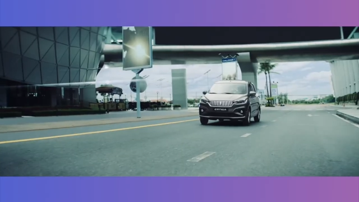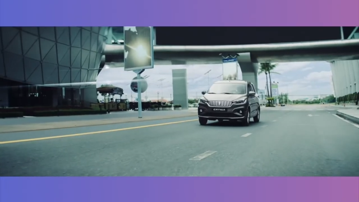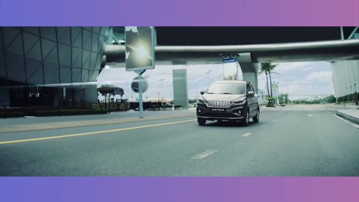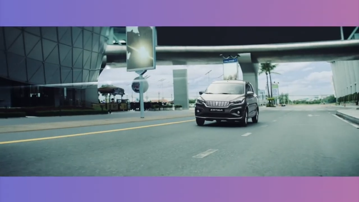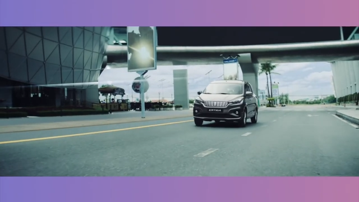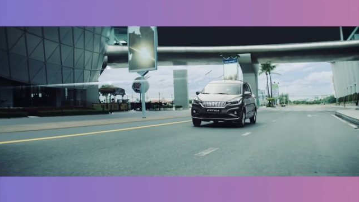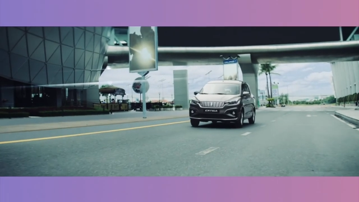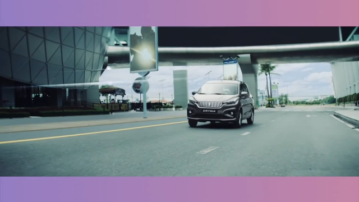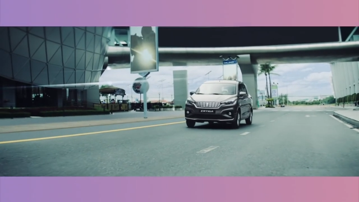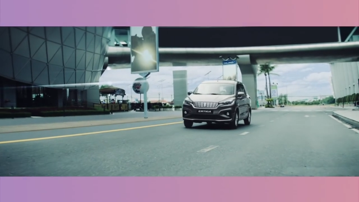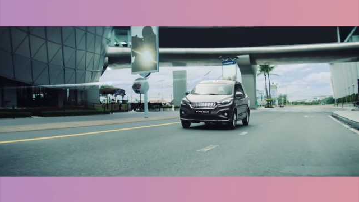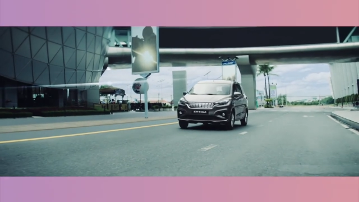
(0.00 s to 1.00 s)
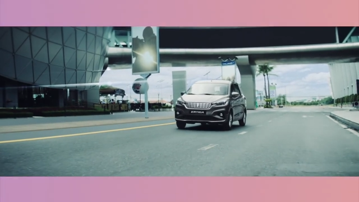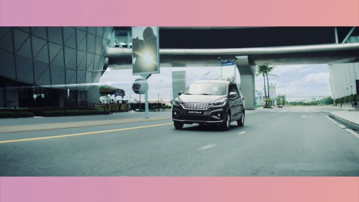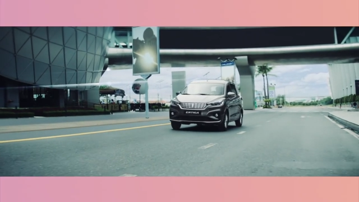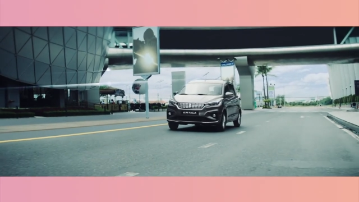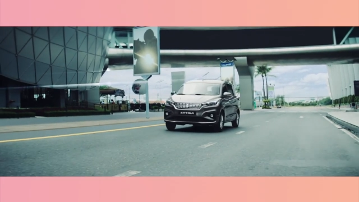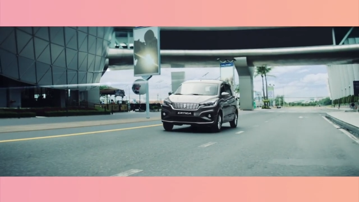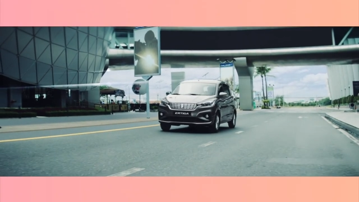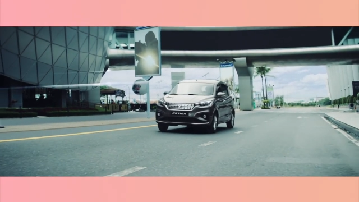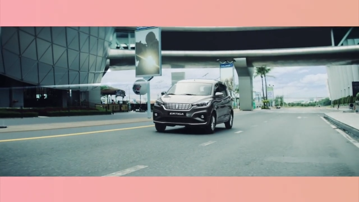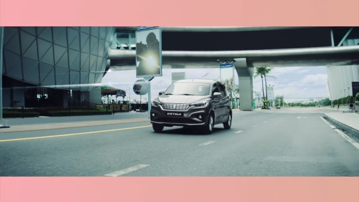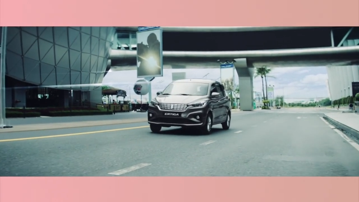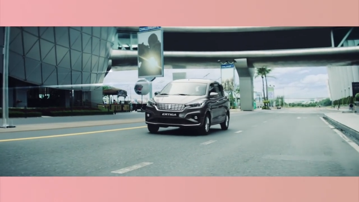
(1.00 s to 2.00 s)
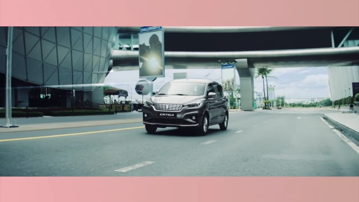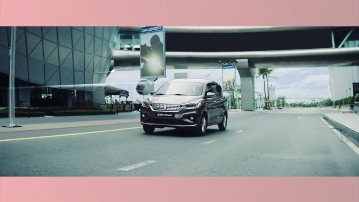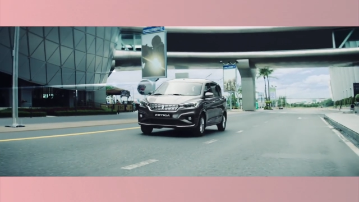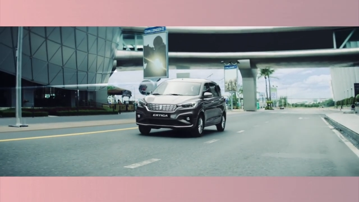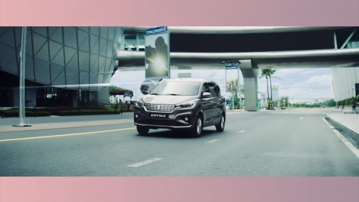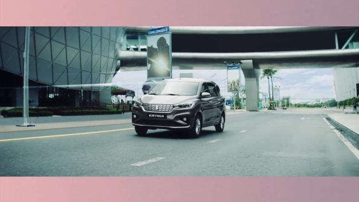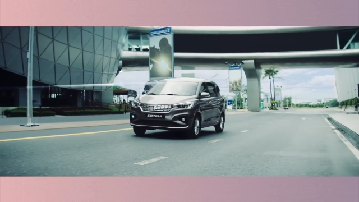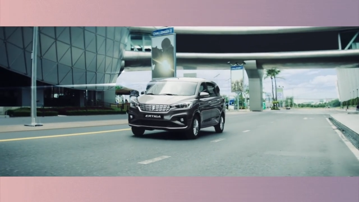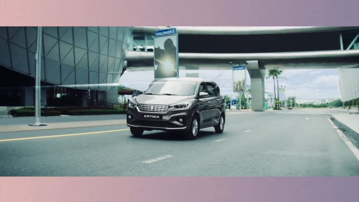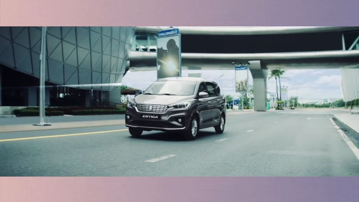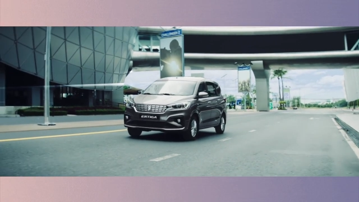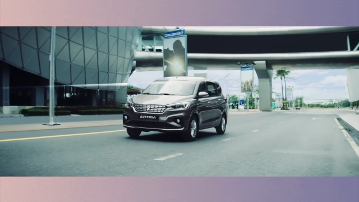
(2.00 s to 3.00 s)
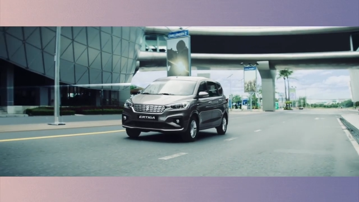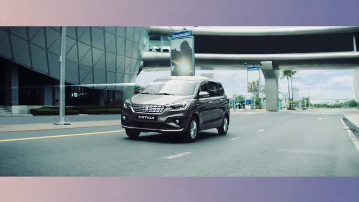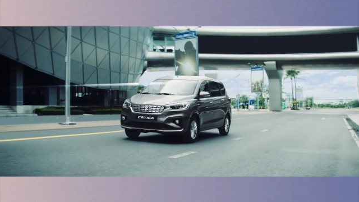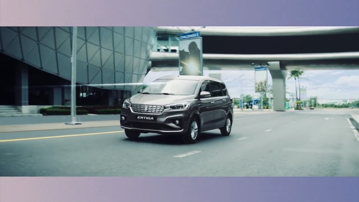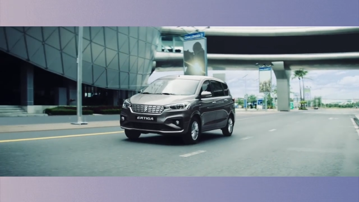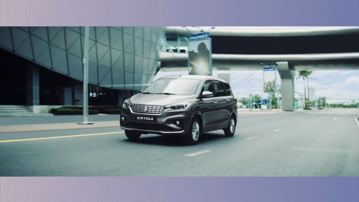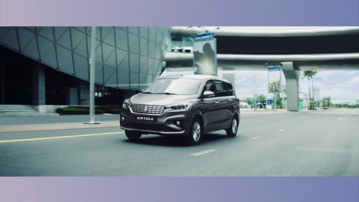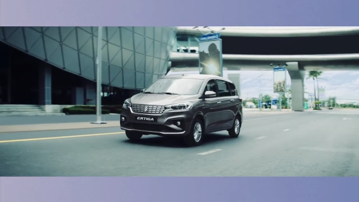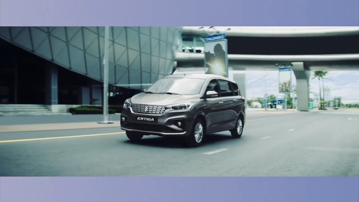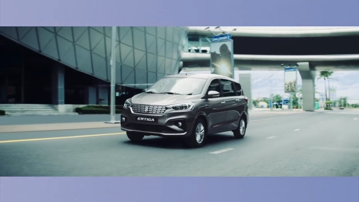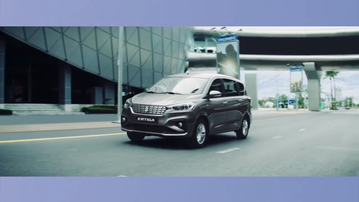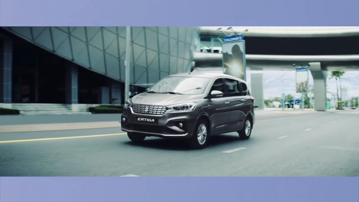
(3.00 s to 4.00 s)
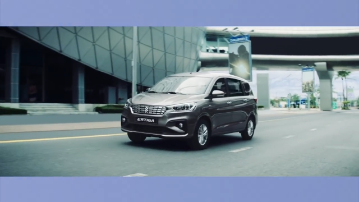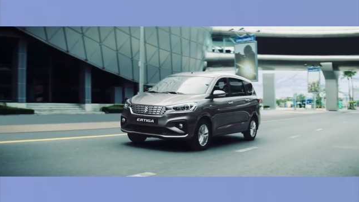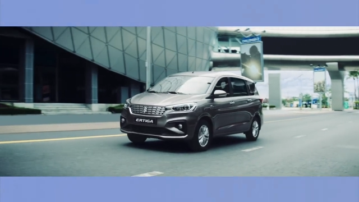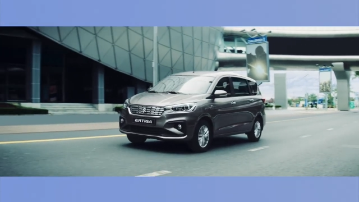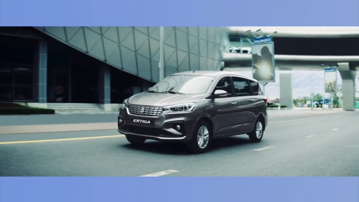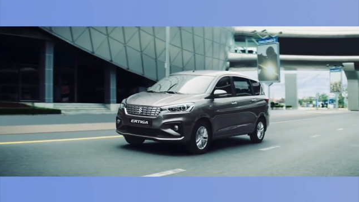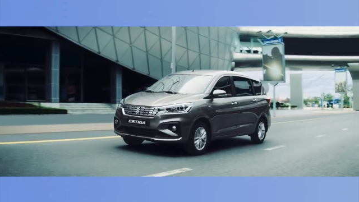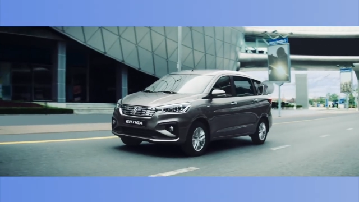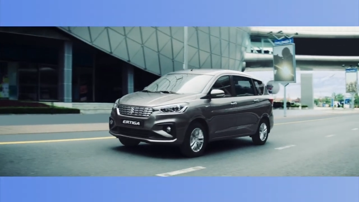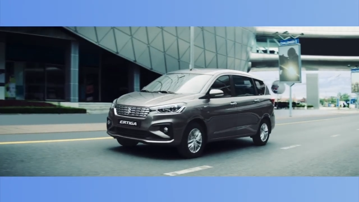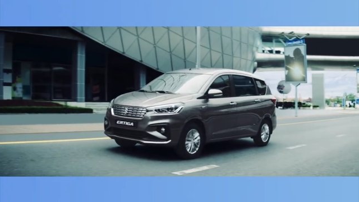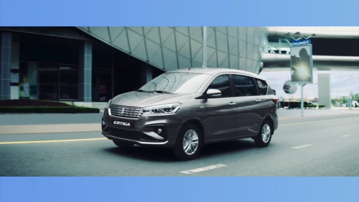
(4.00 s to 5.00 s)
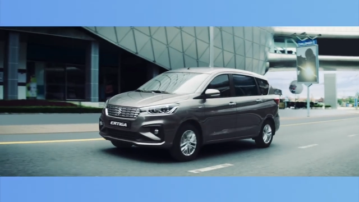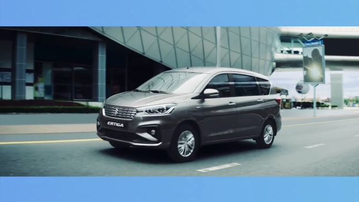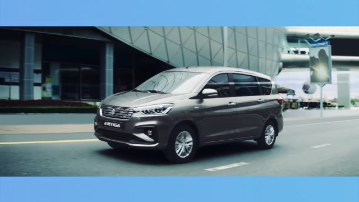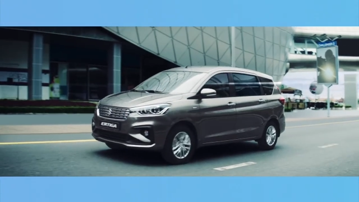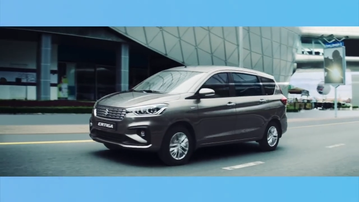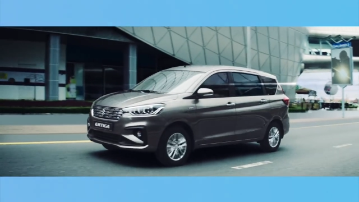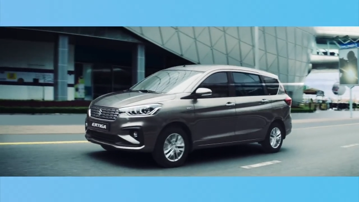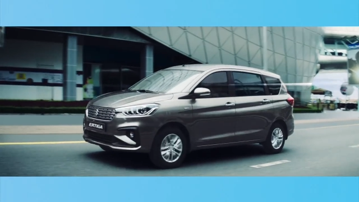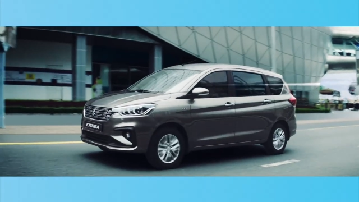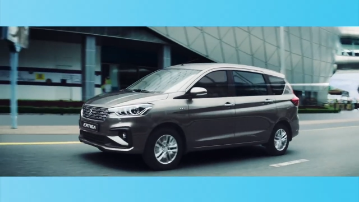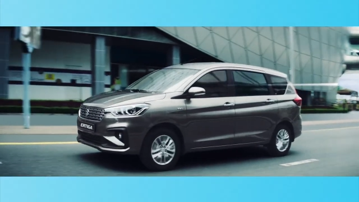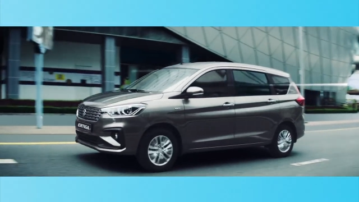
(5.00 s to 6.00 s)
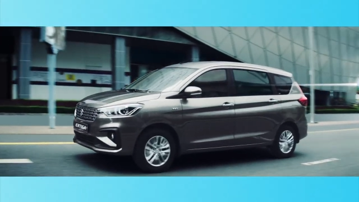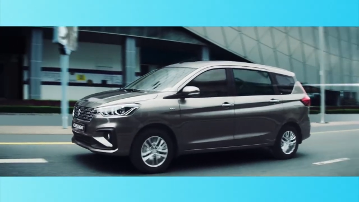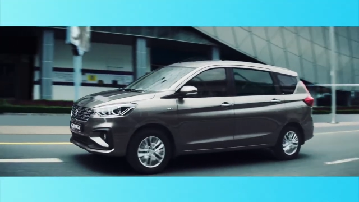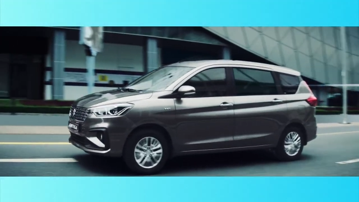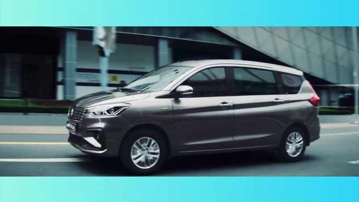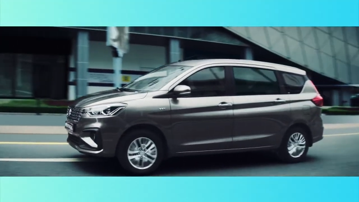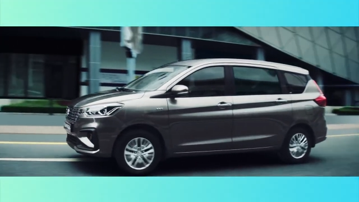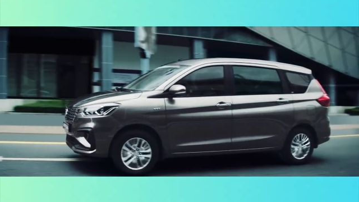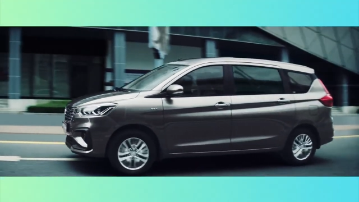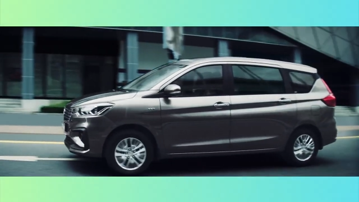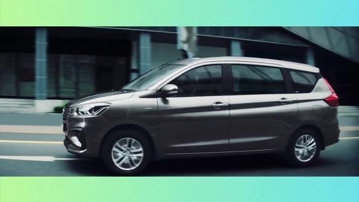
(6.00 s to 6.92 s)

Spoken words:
Nobody's mouth can be seen.